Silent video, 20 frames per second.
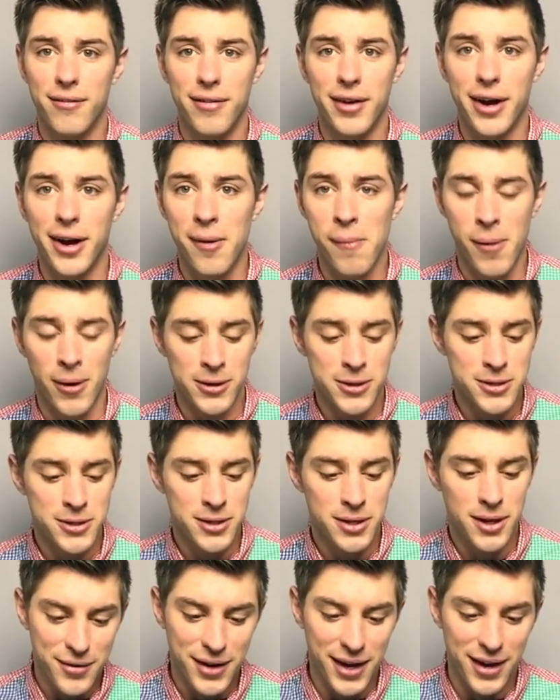very much.
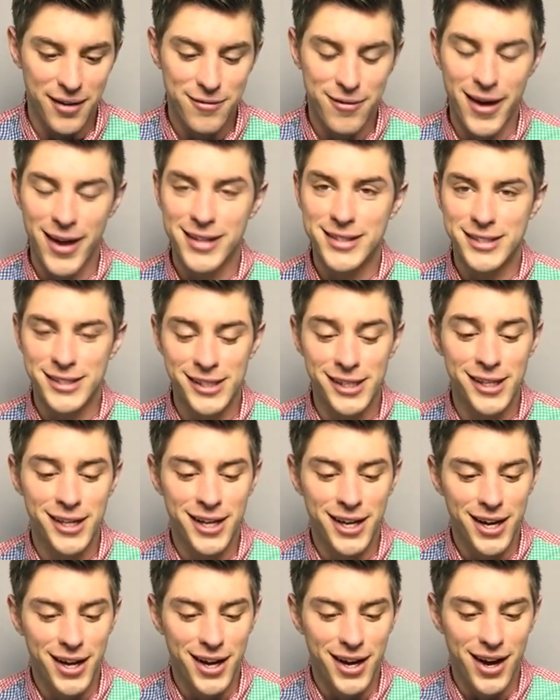King Fancy.
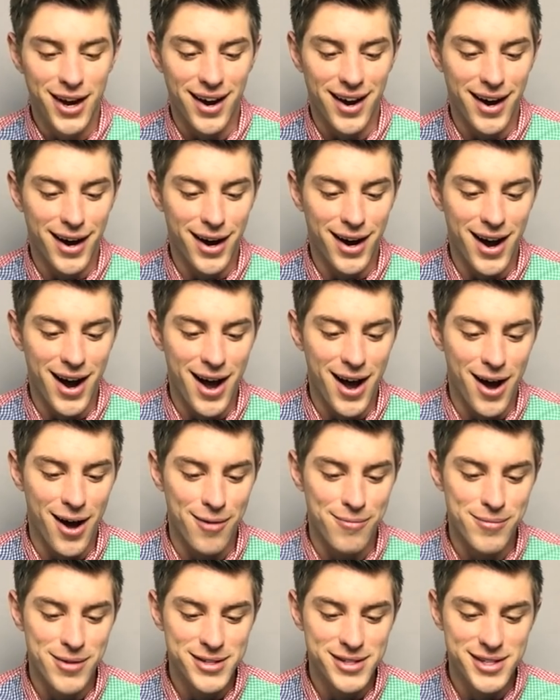
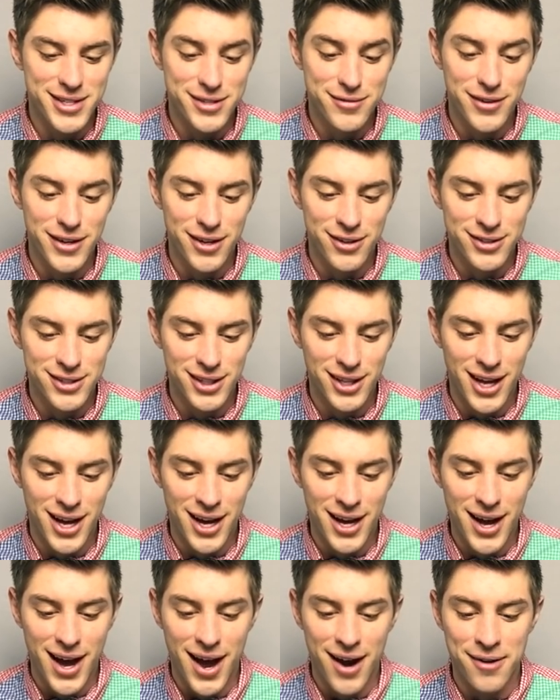I miss these videos a
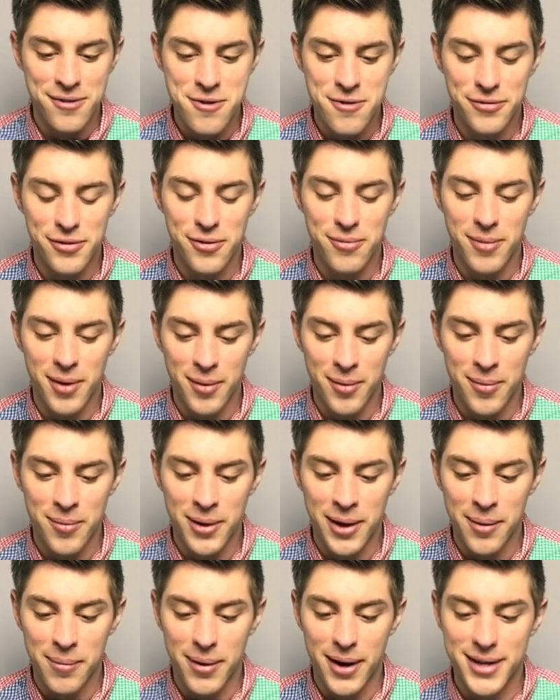lot. I don't know if you remember
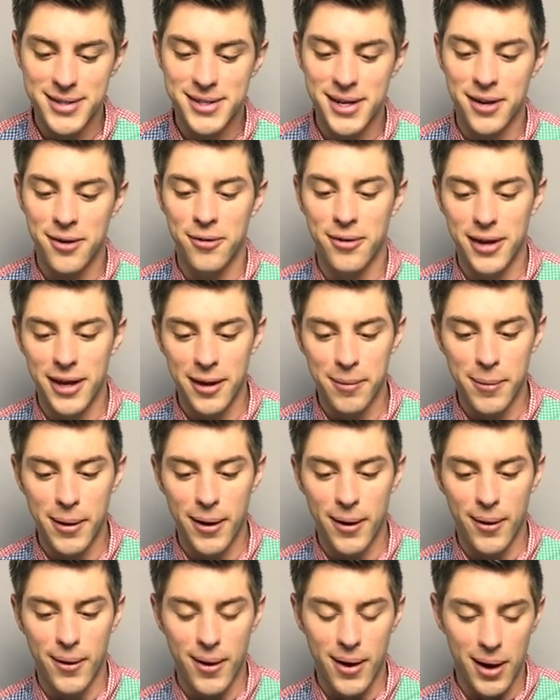me, but I sent you an
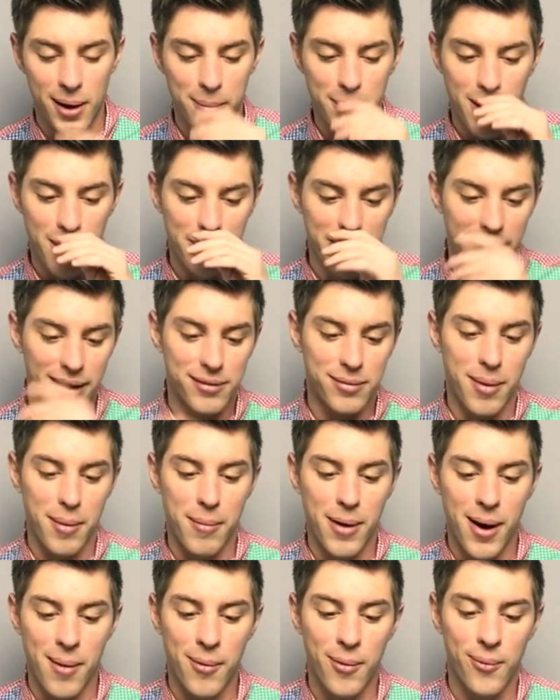email and I'm coming out to my
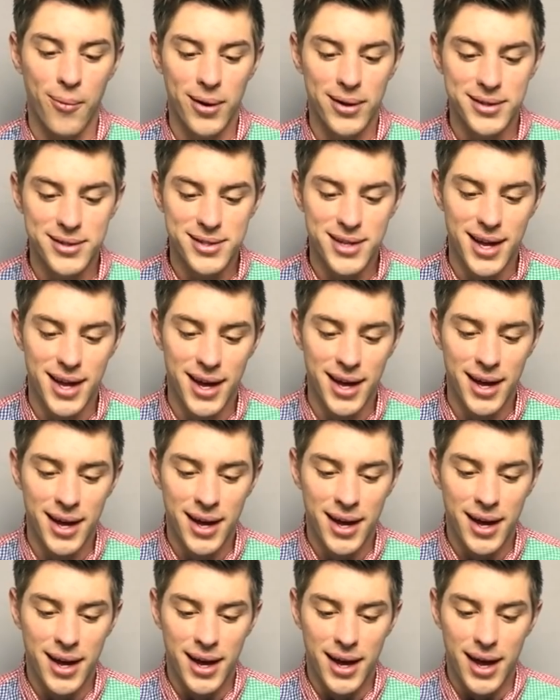mom on Wednesday
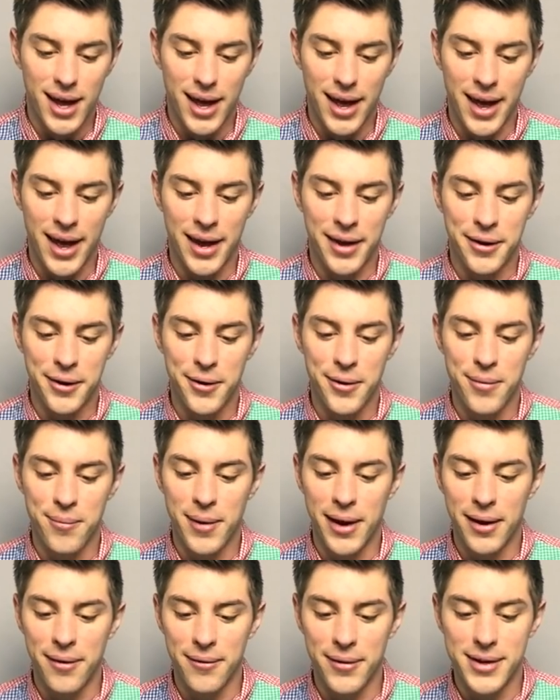and you're the
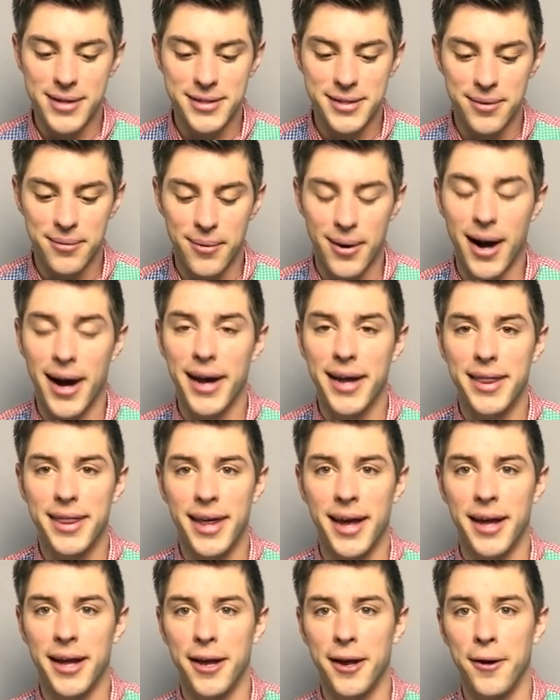main reason why.
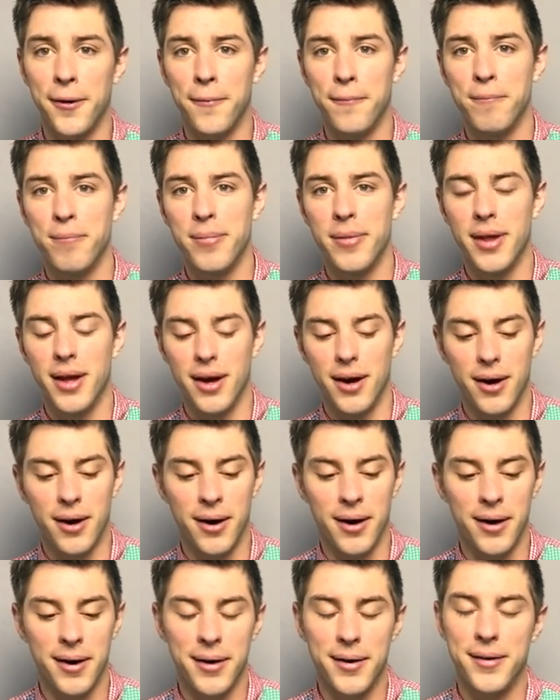Thank you.
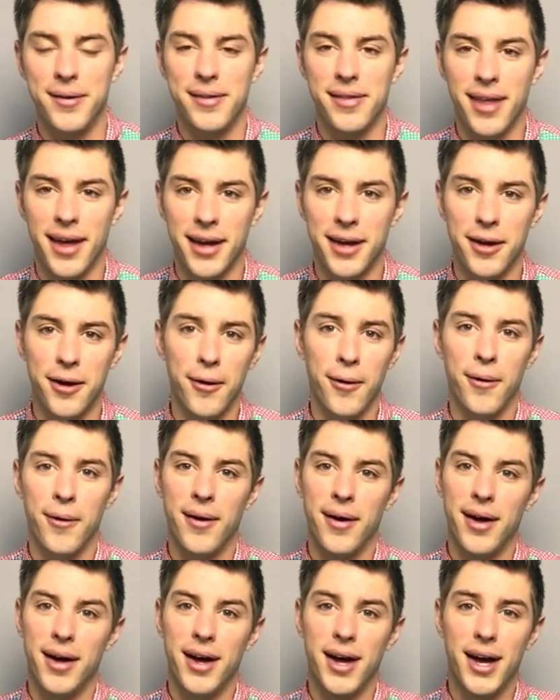Thank you.
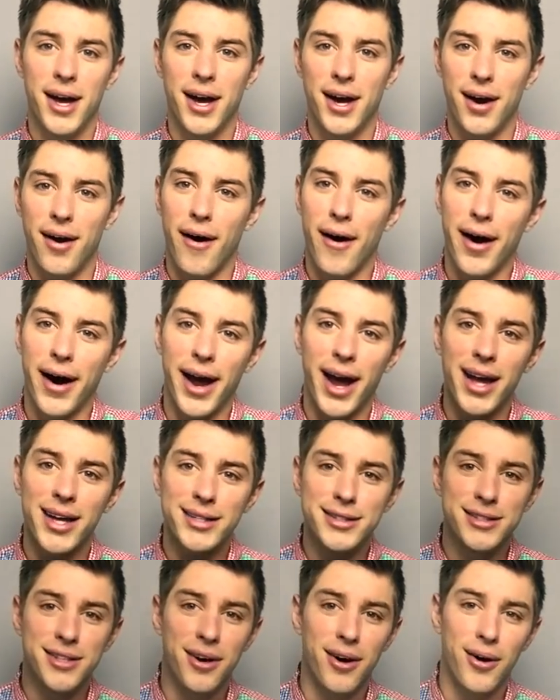All
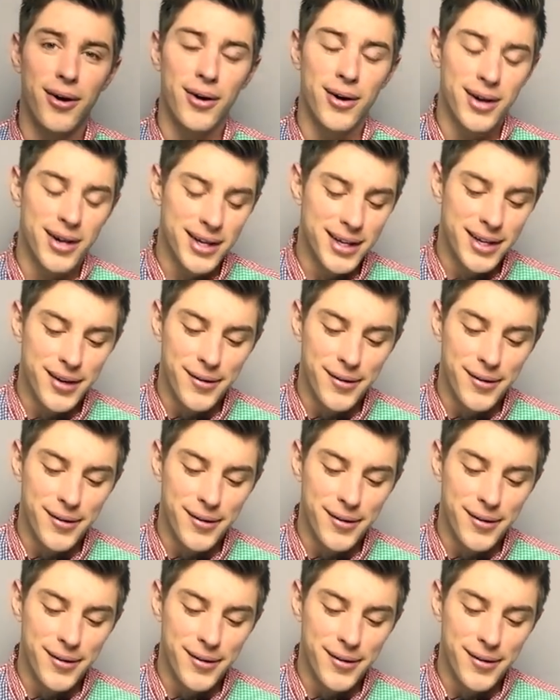right, so